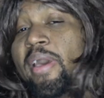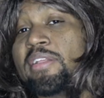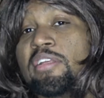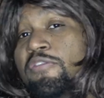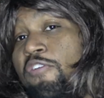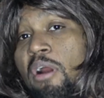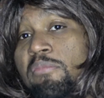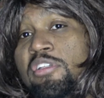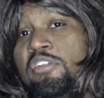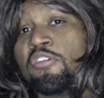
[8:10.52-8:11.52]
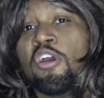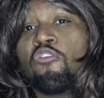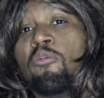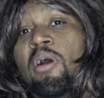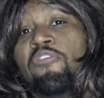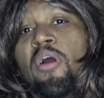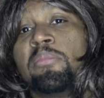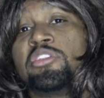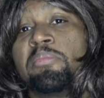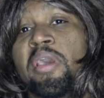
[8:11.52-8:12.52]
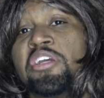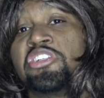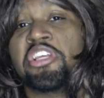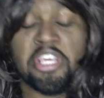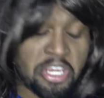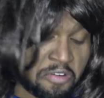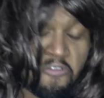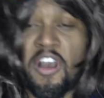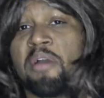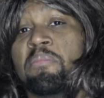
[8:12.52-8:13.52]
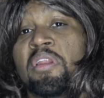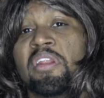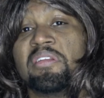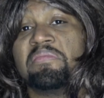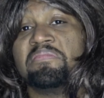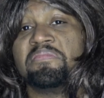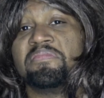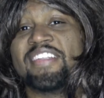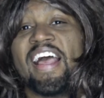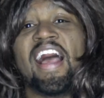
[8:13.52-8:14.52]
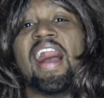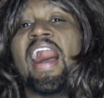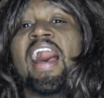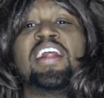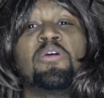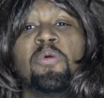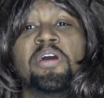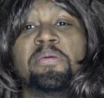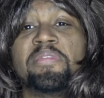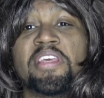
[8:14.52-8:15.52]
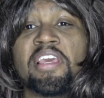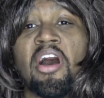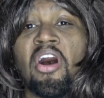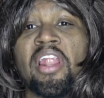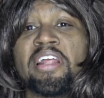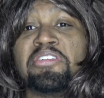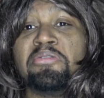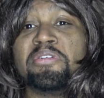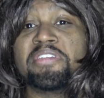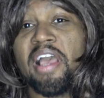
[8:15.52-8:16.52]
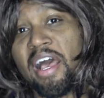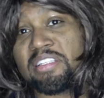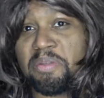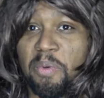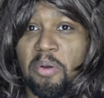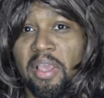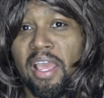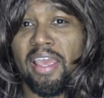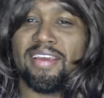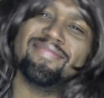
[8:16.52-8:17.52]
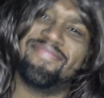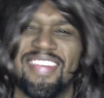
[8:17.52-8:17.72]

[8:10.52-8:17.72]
back to the pharmacy for my pharmacy manager to get here in 5 minutes. I don't want him thinking all I do is gossip, okay?